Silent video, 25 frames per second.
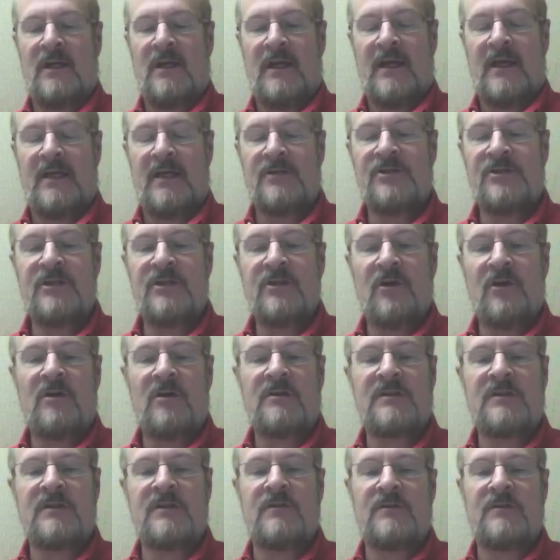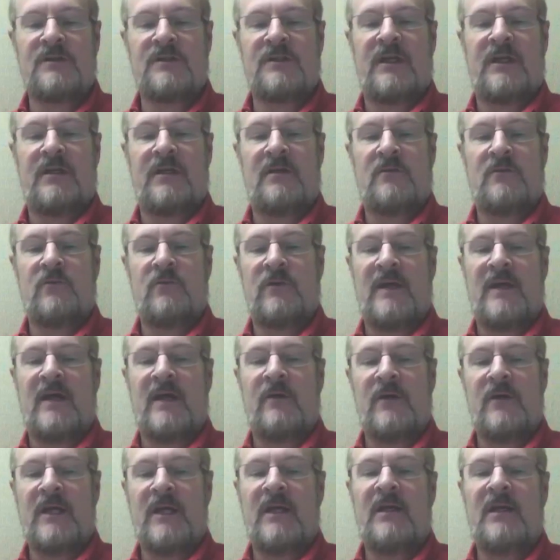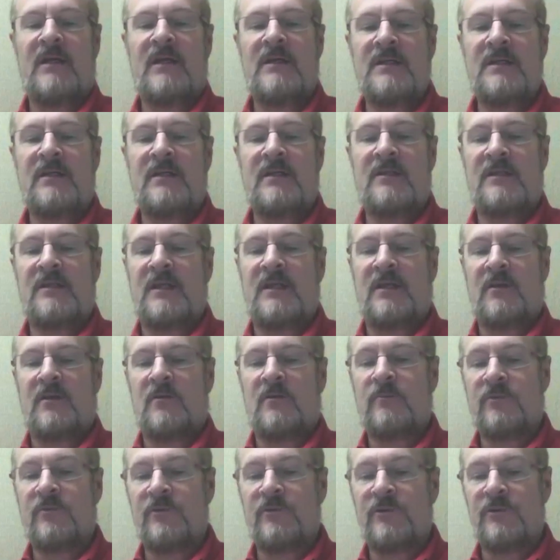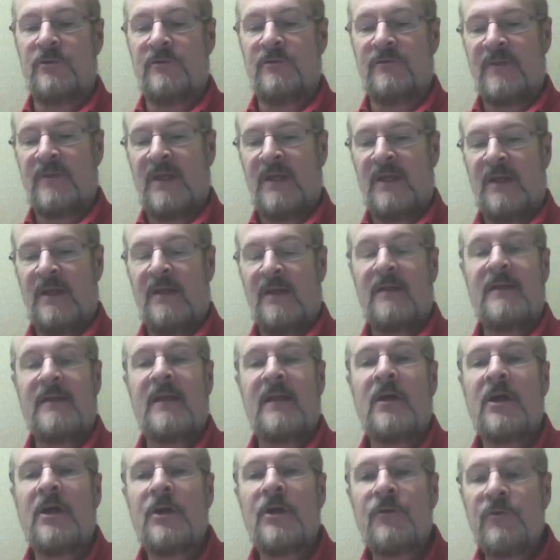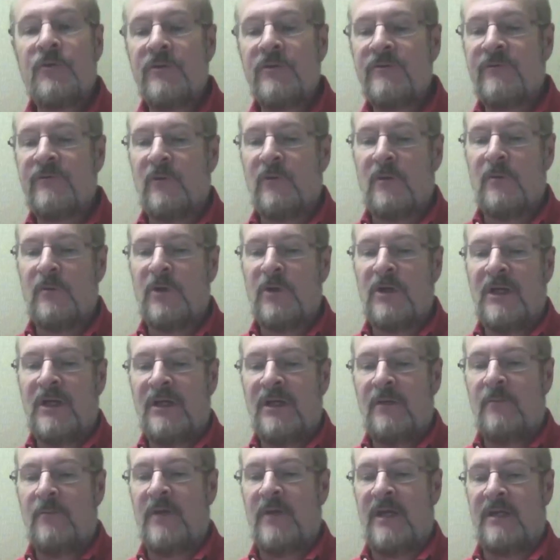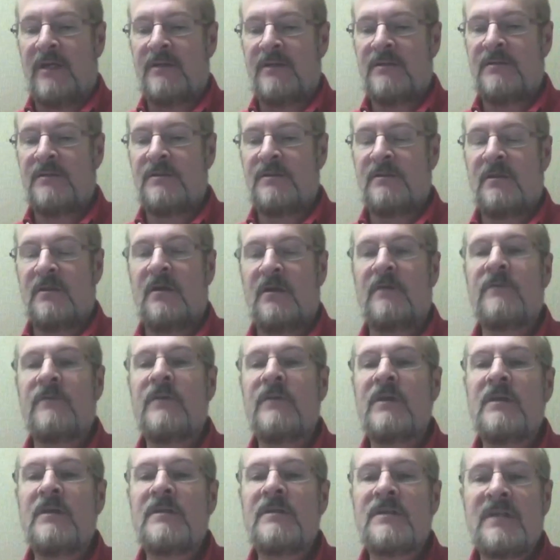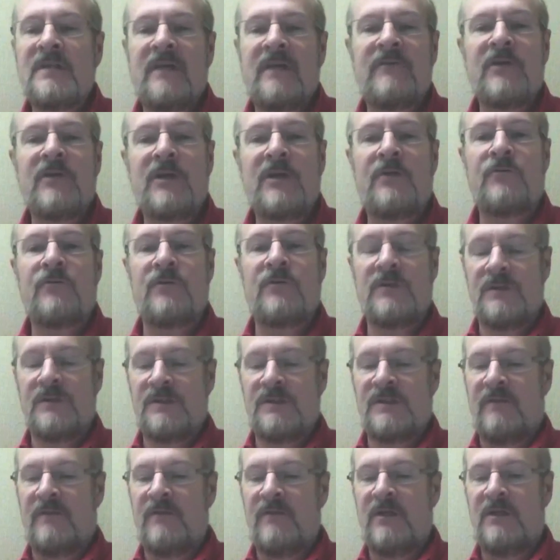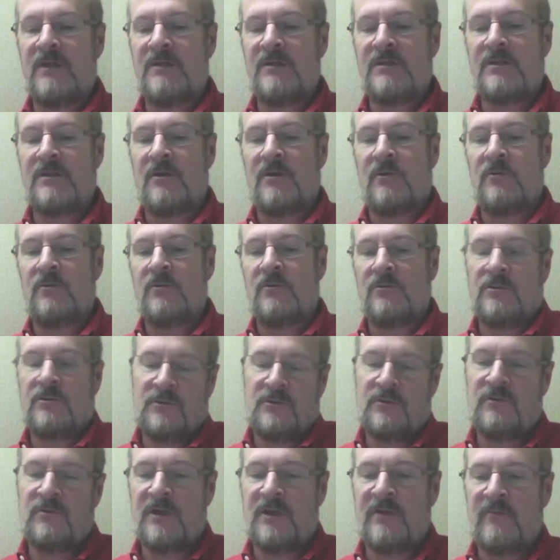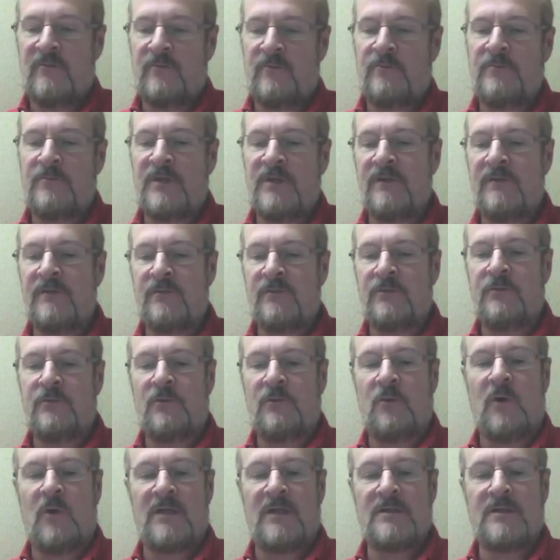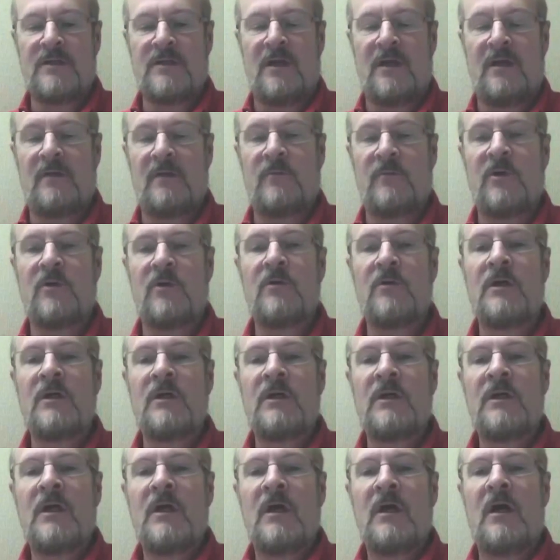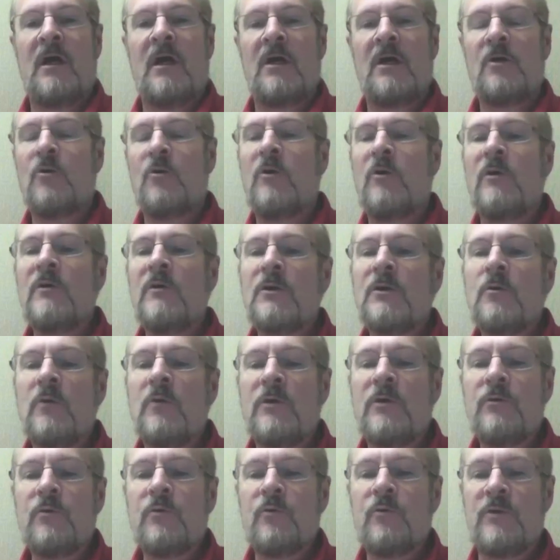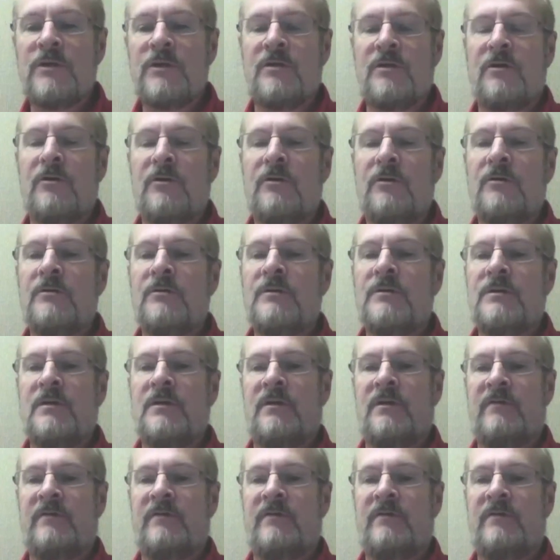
And she also stated, without any detail or proof, that 100 former inmates of the 770 so who have been through Guantanamo, uh, quote unquote, returned to the